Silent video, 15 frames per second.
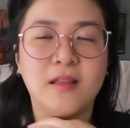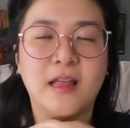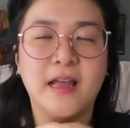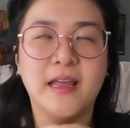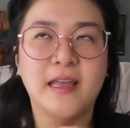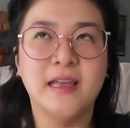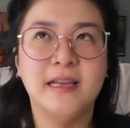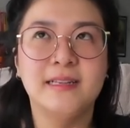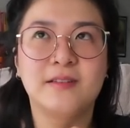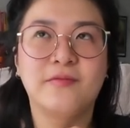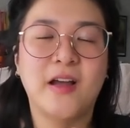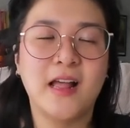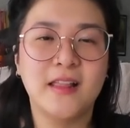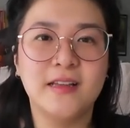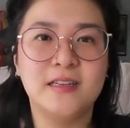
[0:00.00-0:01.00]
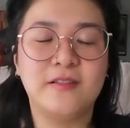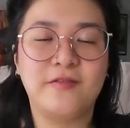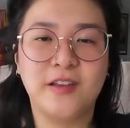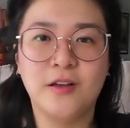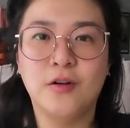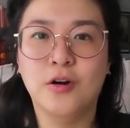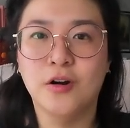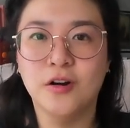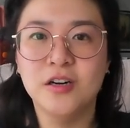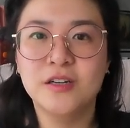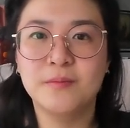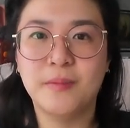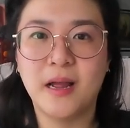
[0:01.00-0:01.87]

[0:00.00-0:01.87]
like it's valid to feel hurt